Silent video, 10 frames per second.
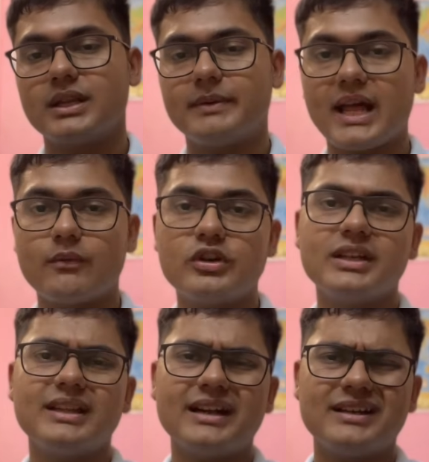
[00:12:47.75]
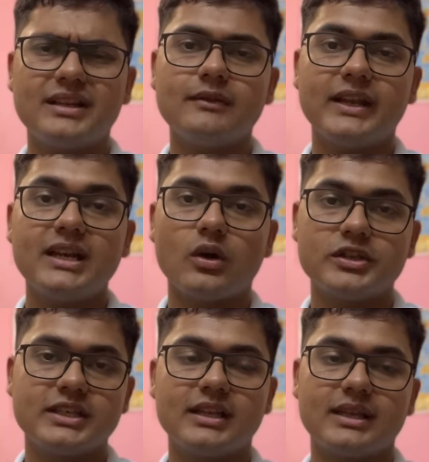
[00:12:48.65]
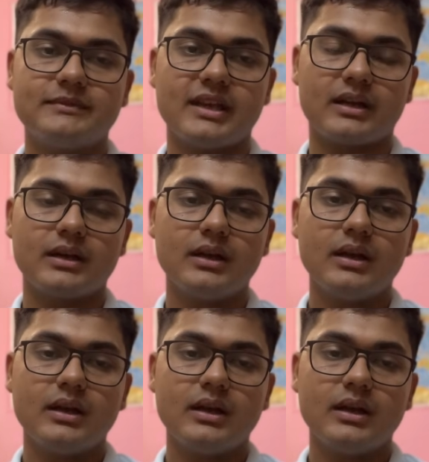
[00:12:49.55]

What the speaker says: But I would say that it is a very logical subject,